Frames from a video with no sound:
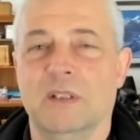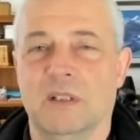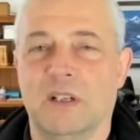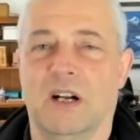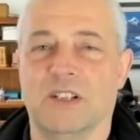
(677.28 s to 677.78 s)

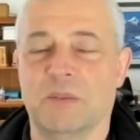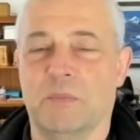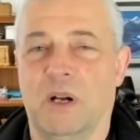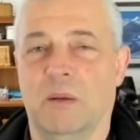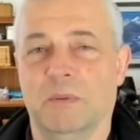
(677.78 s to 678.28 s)
causing
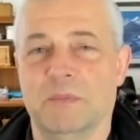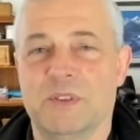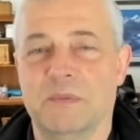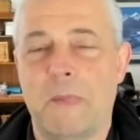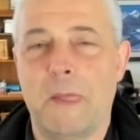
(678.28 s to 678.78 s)

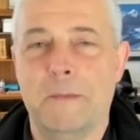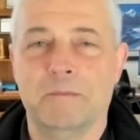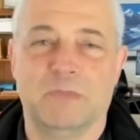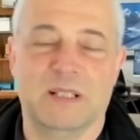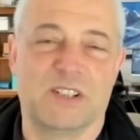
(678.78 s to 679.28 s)
problems.
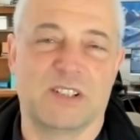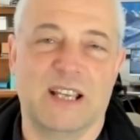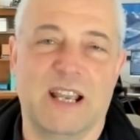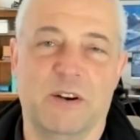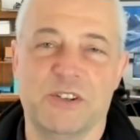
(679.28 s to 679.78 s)
Places
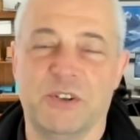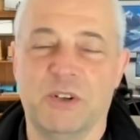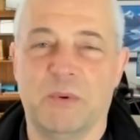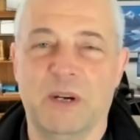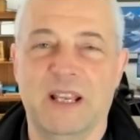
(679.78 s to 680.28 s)
like
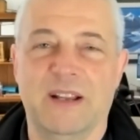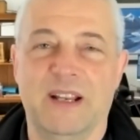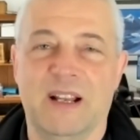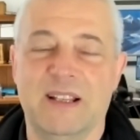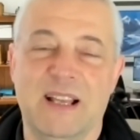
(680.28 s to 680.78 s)
Arizona where you got
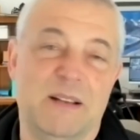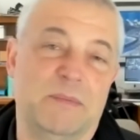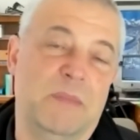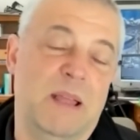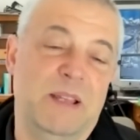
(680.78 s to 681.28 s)
none of that,
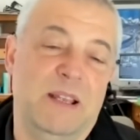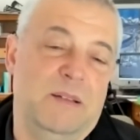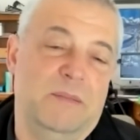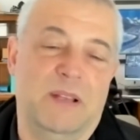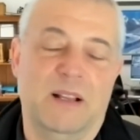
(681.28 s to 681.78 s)

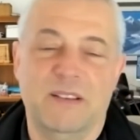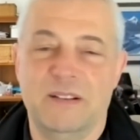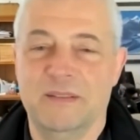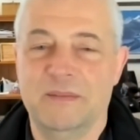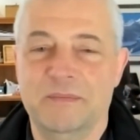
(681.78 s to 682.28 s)
maybe
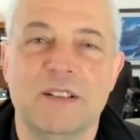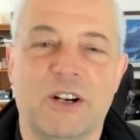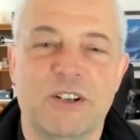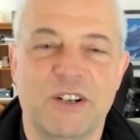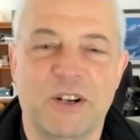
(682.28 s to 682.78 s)
nothing.
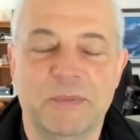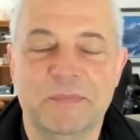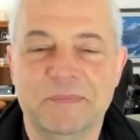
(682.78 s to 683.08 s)
Hard to know.